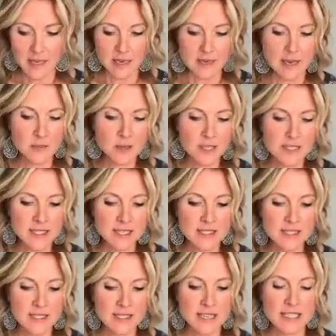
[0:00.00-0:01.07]
Number 6
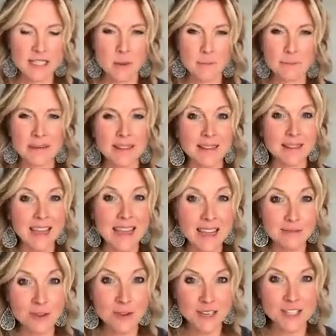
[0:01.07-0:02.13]
is this: believe
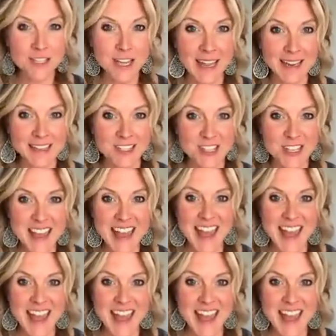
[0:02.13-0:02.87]
you can change.